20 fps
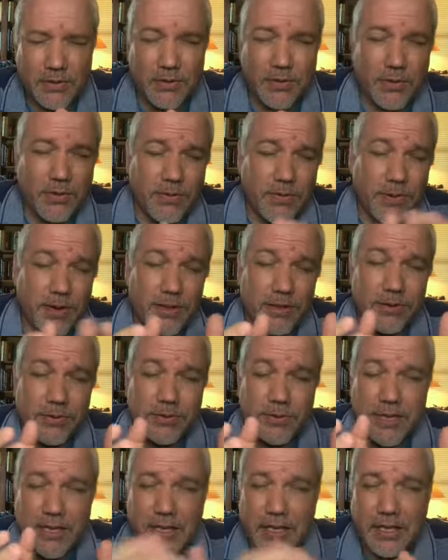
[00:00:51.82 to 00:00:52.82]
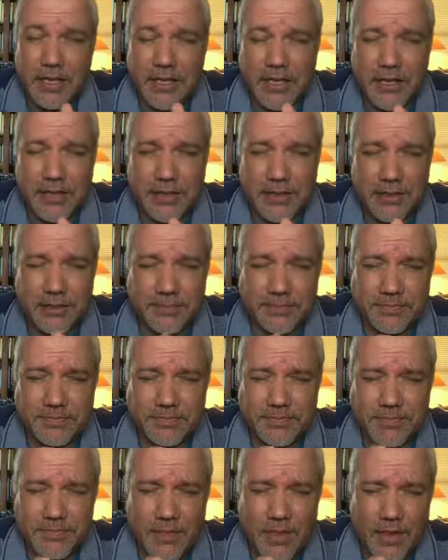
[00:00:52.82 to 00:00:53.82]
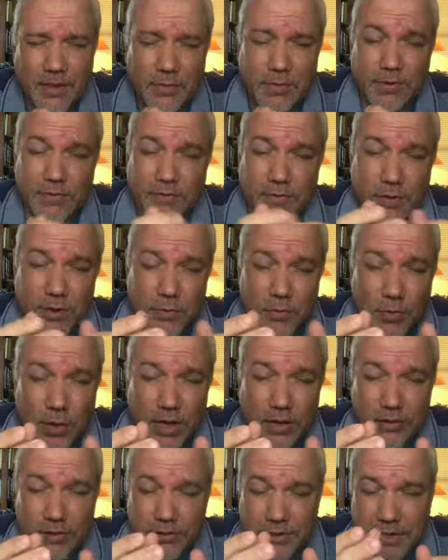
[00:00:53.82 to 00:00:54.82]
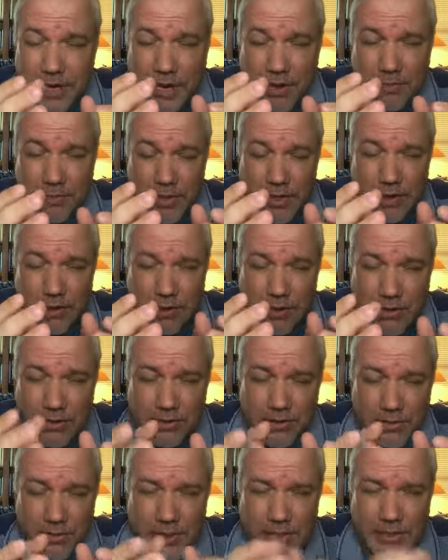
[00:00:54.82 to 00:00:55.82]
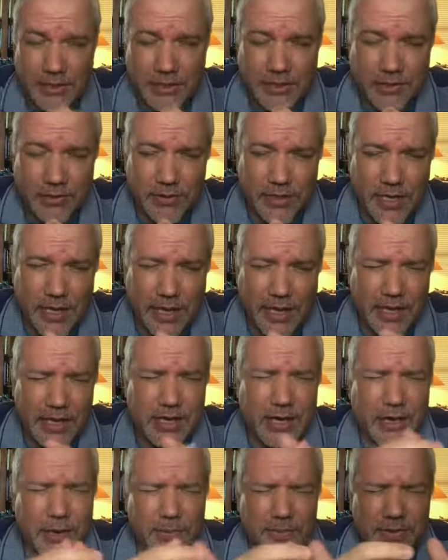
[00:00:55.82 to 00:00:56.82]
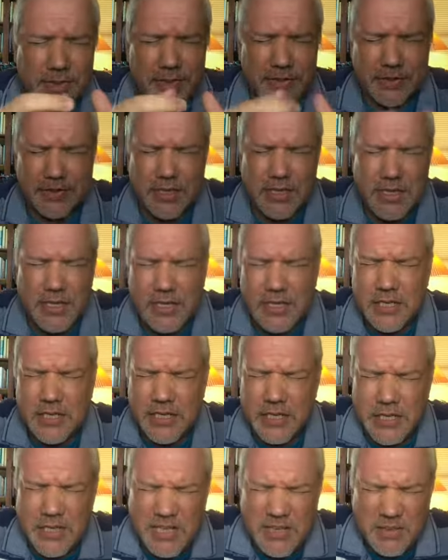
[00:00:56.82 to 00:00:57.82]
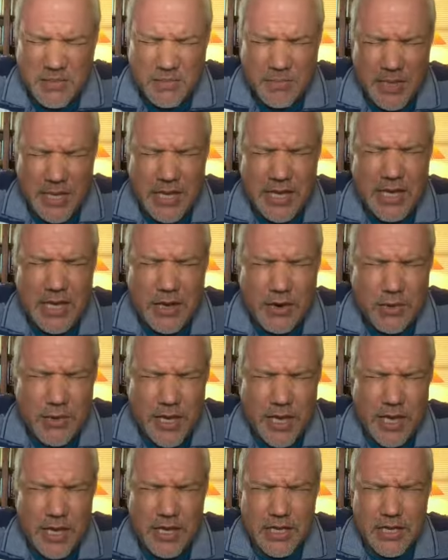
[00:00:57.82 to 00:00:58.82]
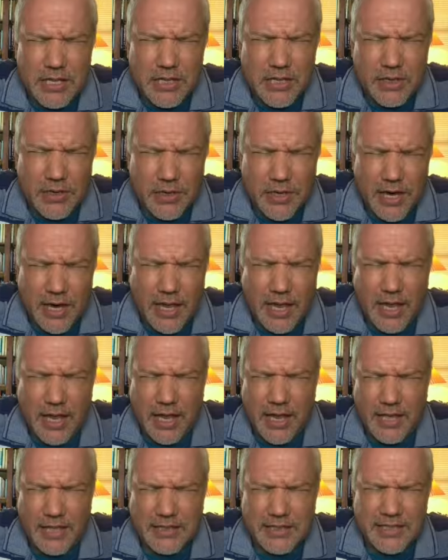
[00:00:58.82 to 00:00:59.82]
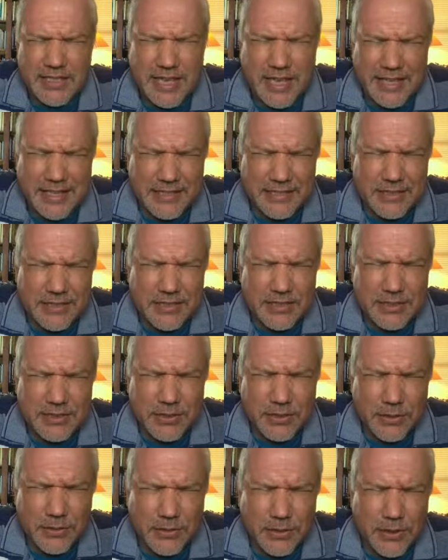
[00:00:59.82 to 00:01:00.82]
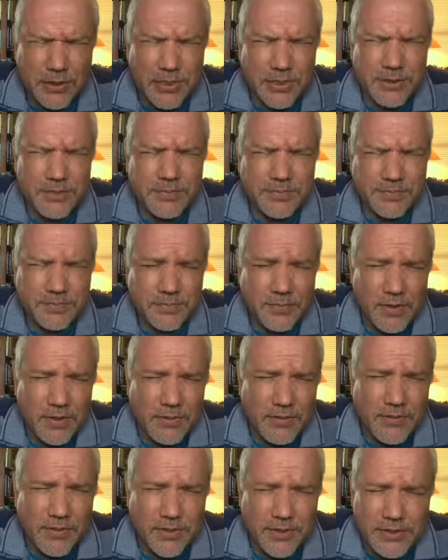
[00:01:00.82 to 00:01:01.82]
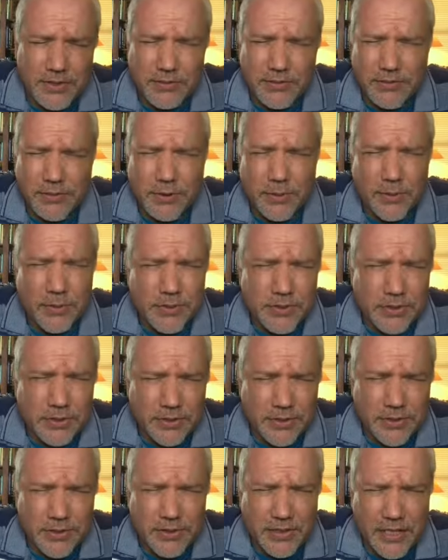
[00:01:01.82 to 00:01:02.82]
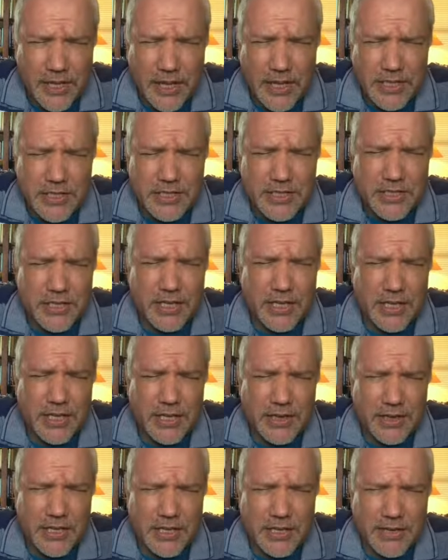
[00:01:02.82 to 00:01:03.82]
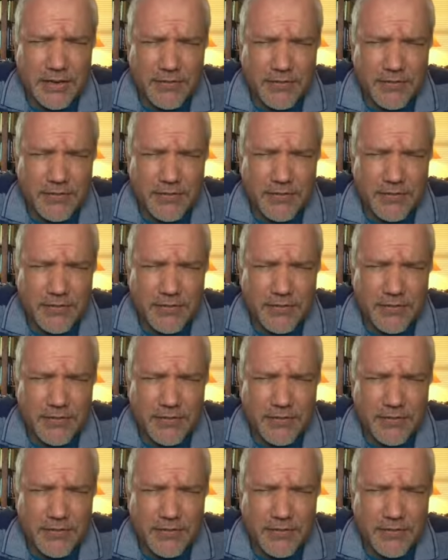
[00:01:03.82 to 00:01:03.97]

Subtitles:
Whether we perform well or not, we are ultimately okay. And help this being okay in your hands as your first and foremost, your creation, and then